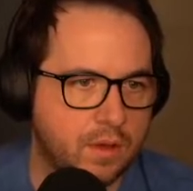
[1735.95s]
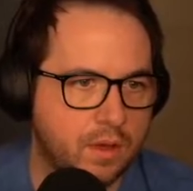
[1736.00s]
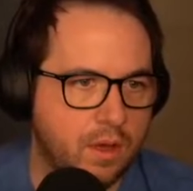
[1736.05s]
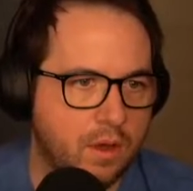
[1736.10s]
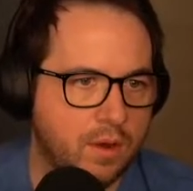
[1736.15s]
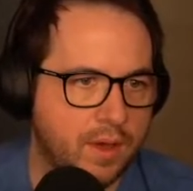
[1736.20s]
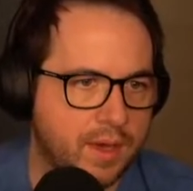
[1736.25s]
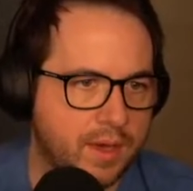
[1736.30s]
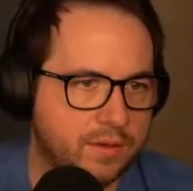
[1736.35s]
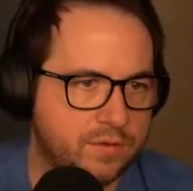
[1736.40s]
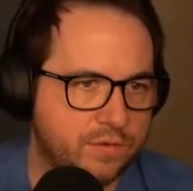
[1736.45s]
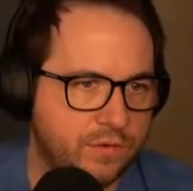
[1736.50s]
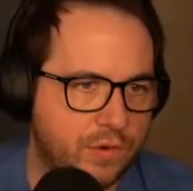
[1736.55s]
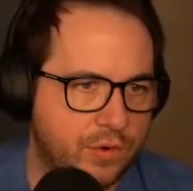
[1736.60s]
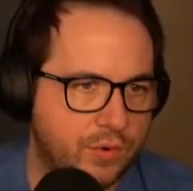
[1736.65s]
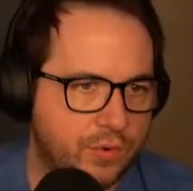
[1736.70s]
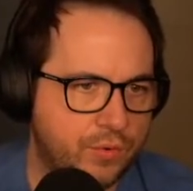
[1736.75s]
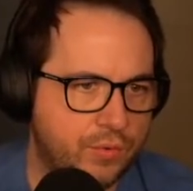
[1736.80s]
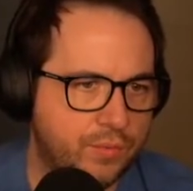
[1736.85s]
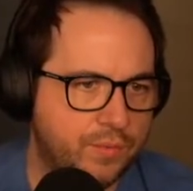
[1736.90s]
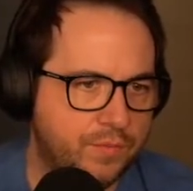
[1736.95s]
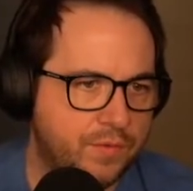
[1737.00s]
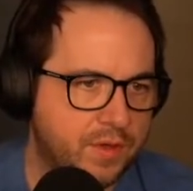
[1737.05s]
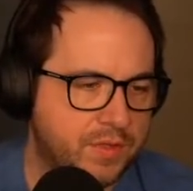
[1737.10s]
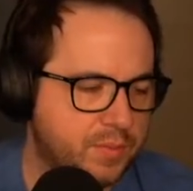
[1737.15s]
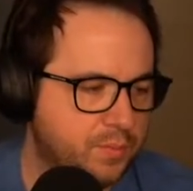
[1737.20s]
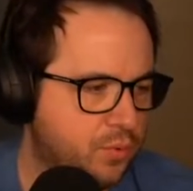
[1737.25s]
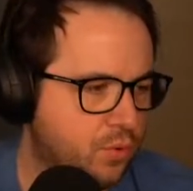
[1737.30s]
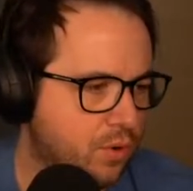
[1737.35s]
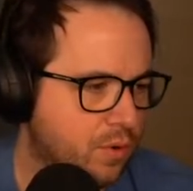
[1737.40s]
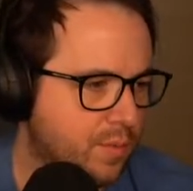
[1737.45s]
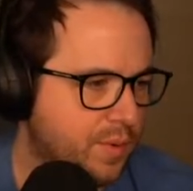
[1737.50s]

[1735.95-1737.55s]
Okay, so we've got the port